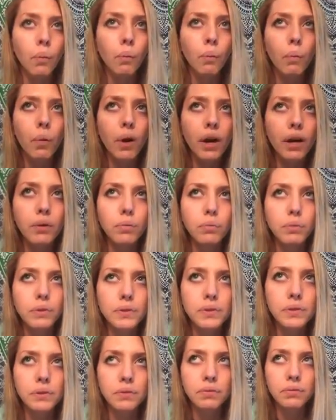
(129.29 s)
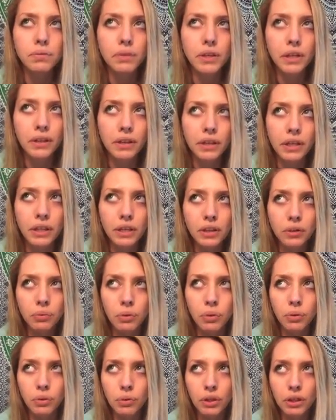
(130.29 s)
What was the feeling you
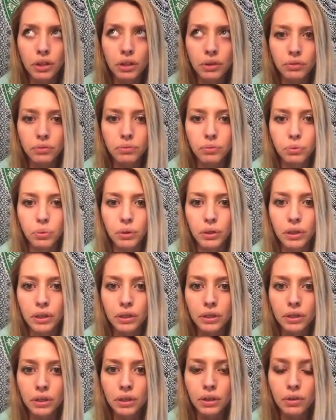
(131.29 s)
were looking for